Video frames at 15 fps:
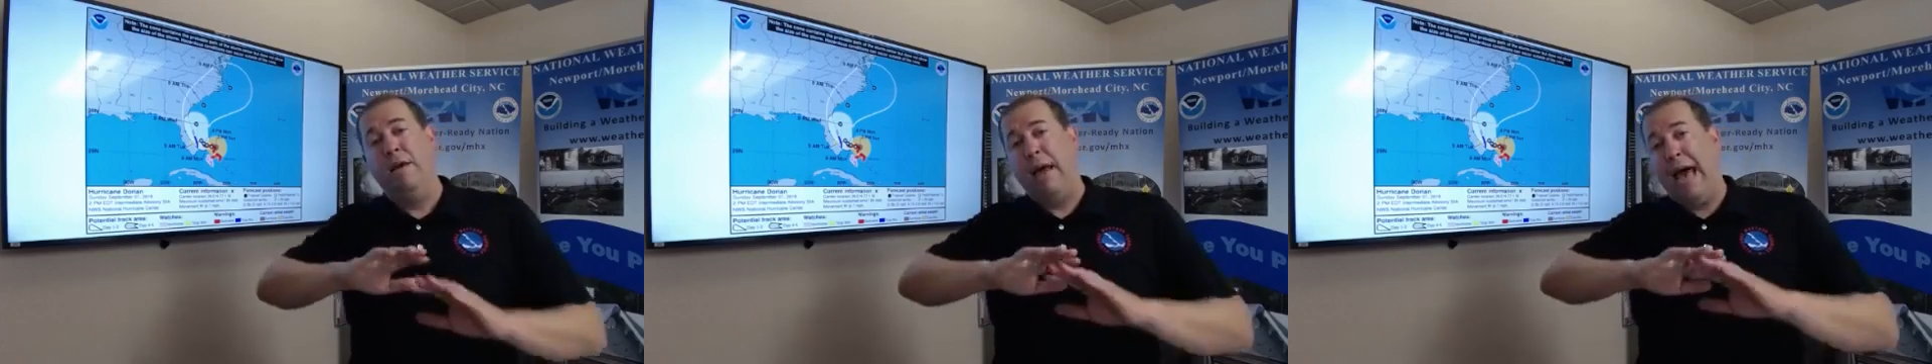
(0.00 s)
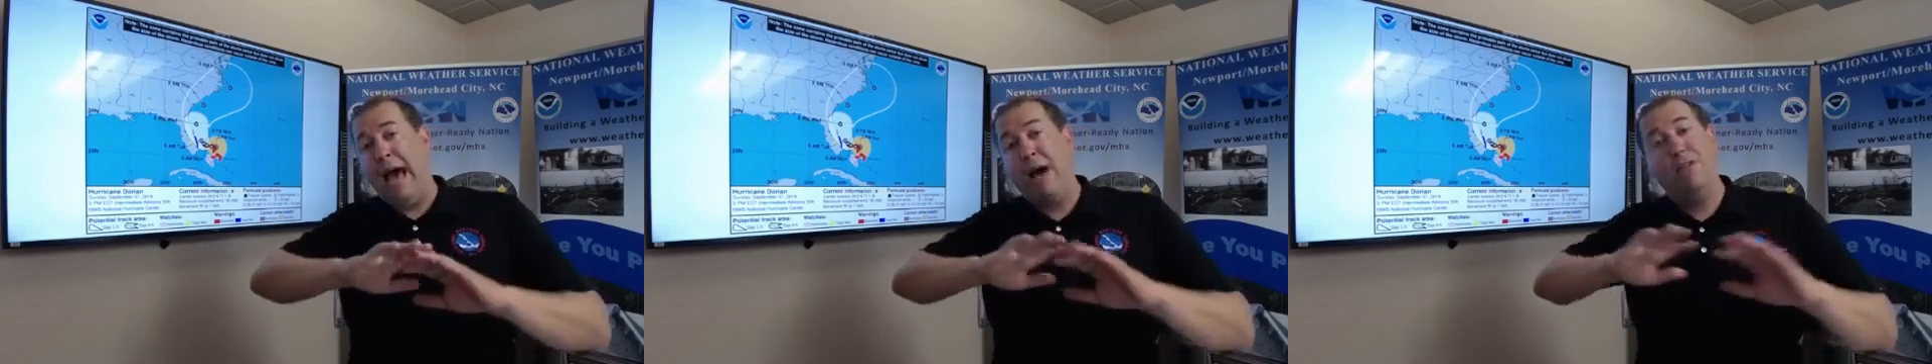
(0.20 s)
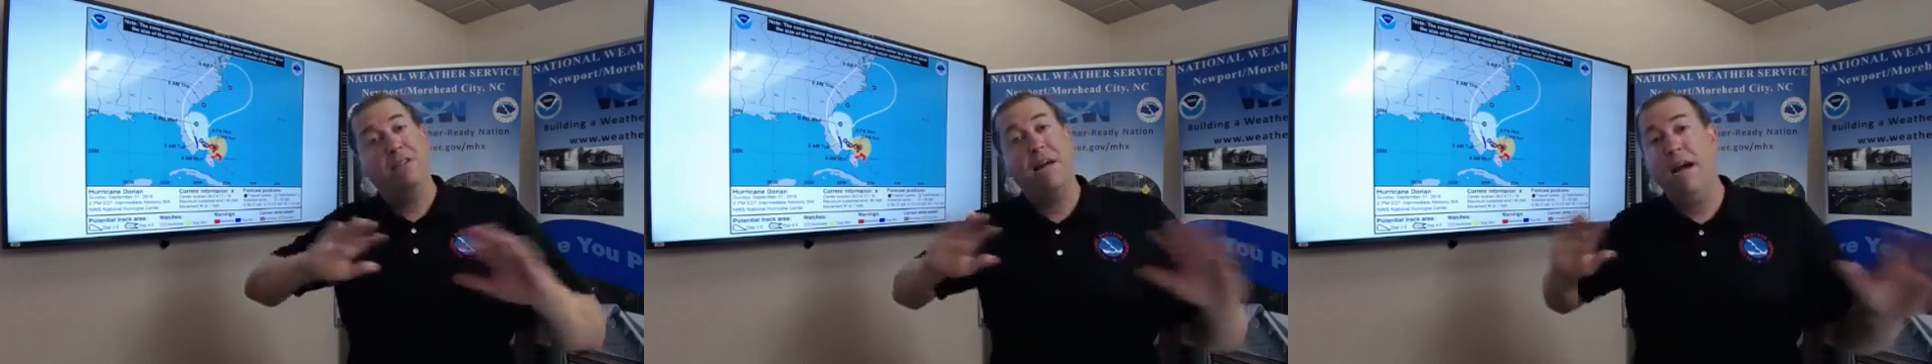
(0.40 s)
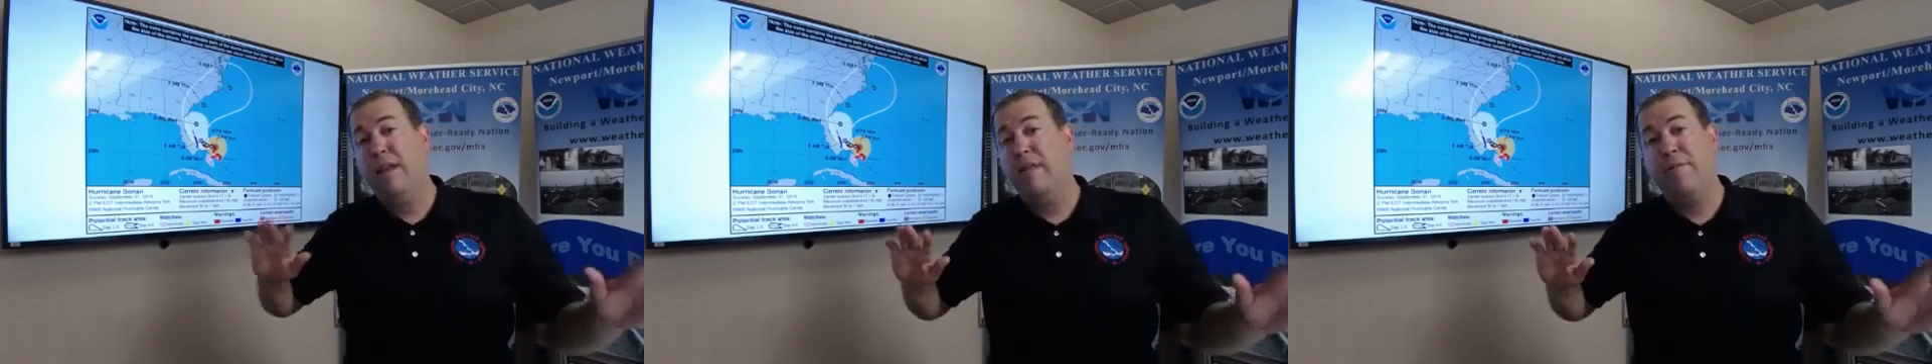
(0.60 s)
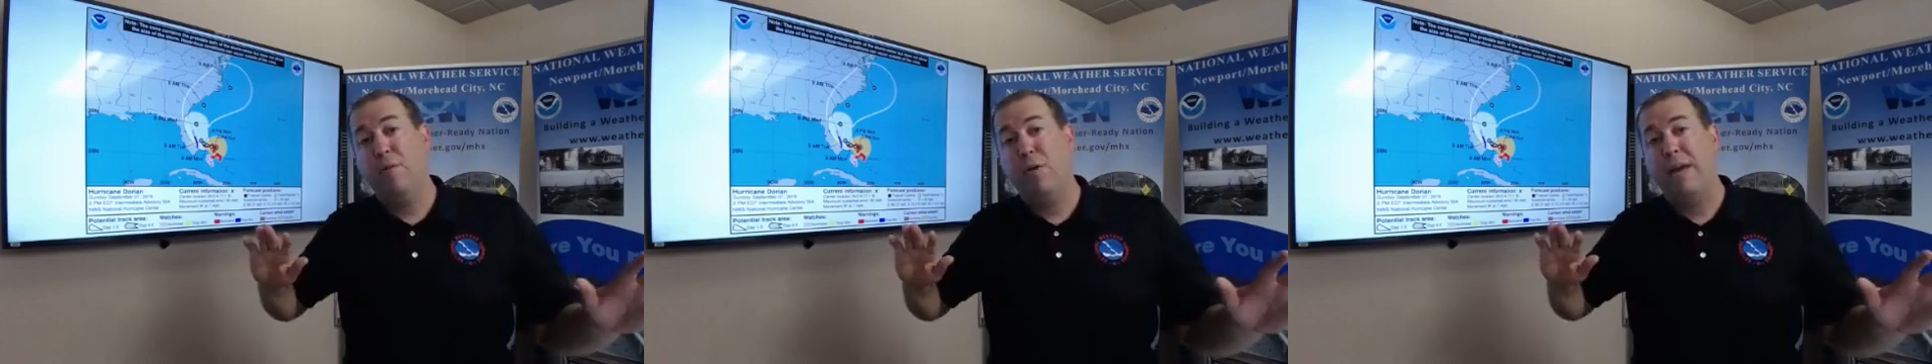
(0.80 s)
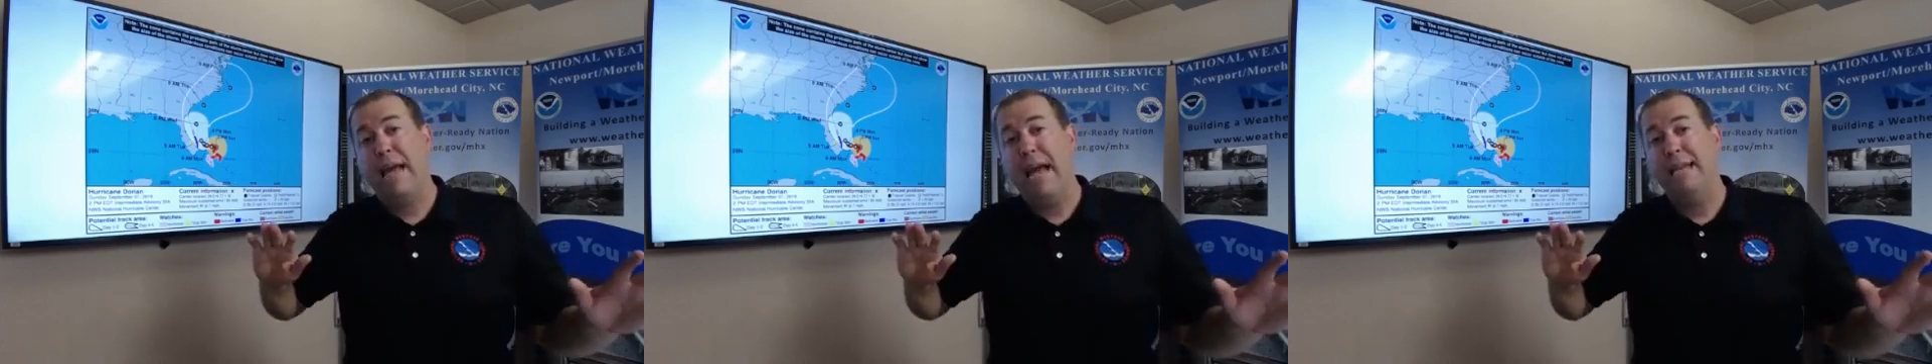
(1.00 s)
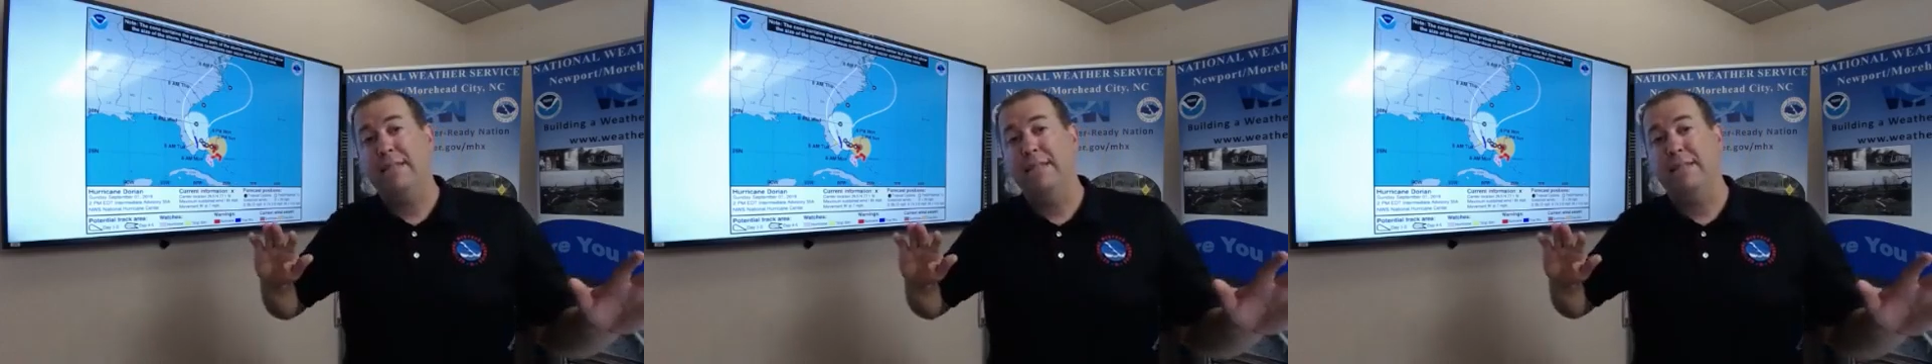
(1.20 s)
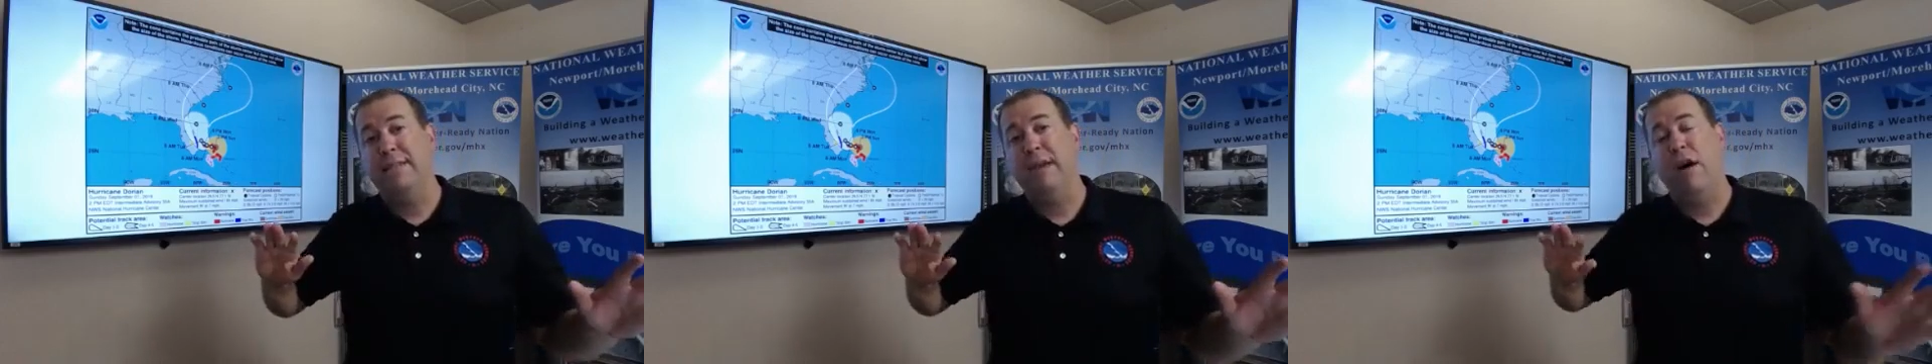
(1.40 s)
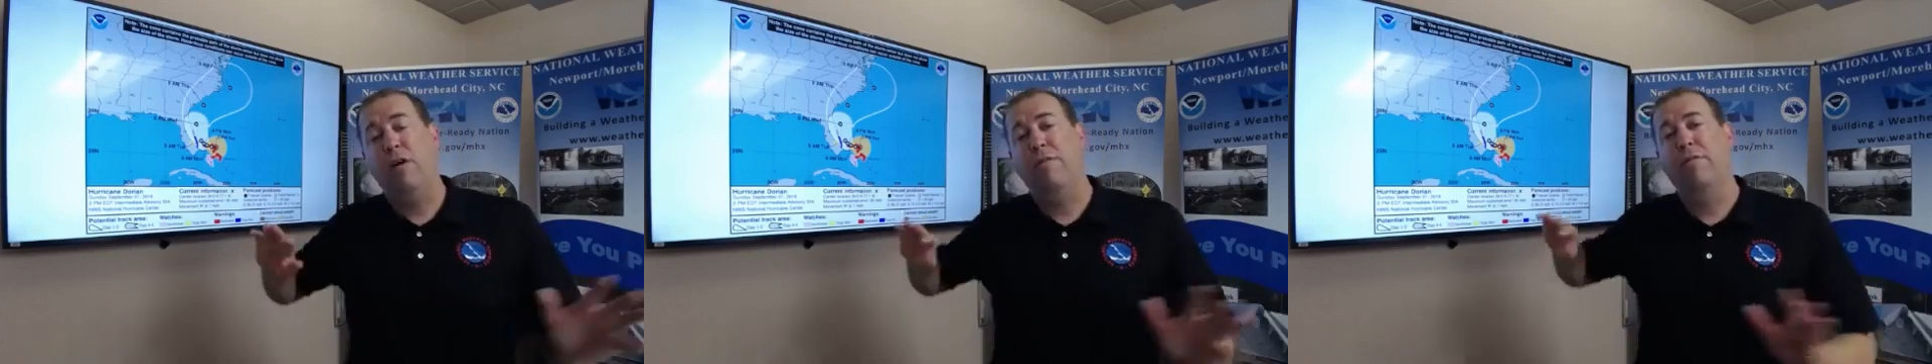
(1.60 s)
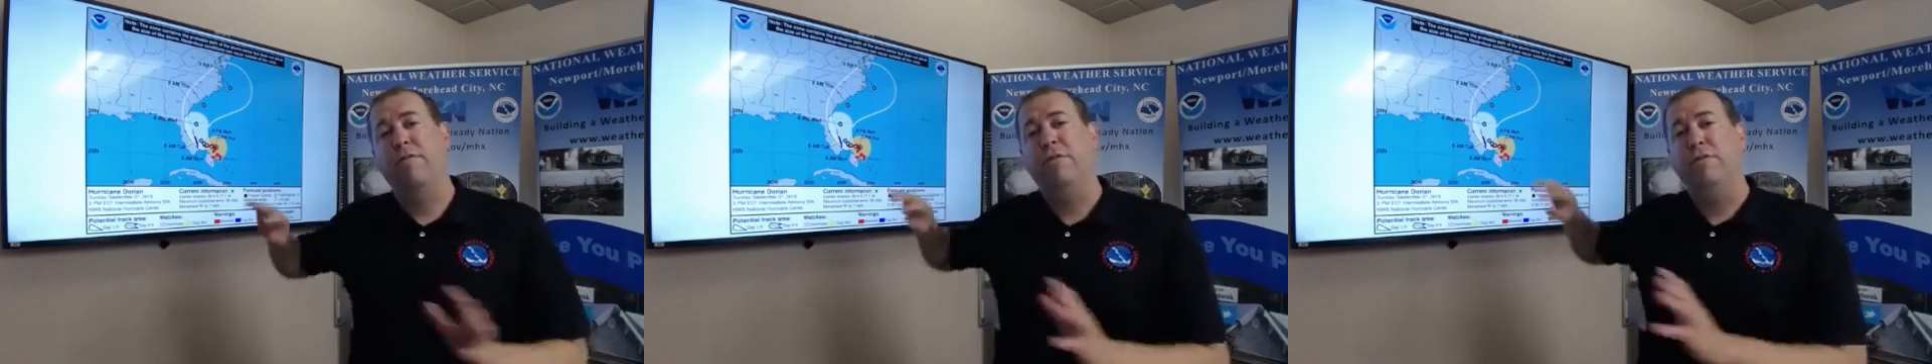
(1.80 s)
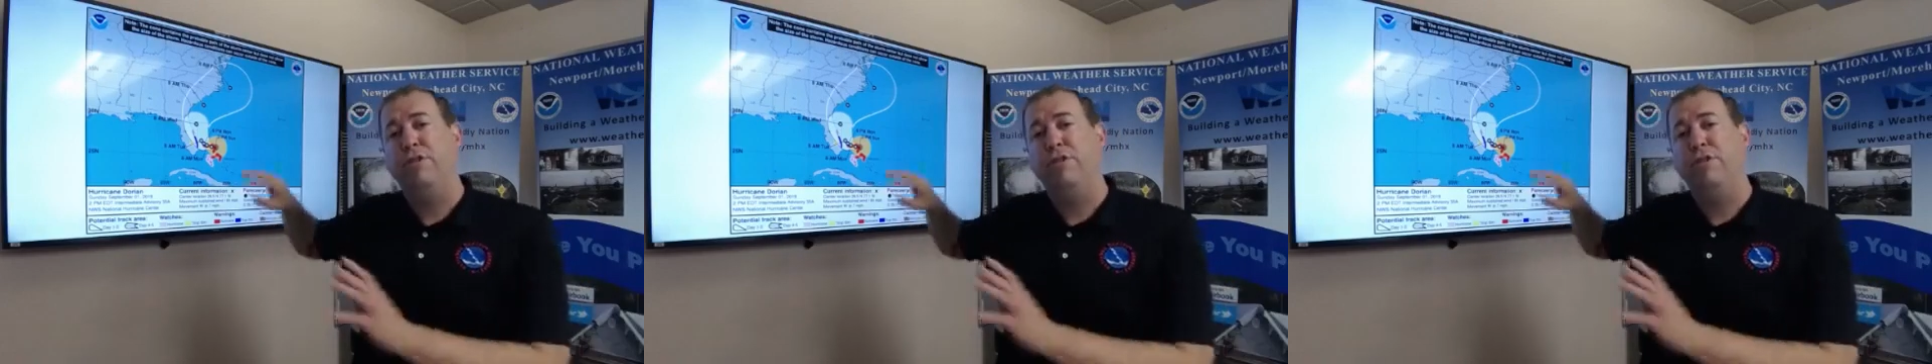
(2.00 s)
Outside of the forecast itself,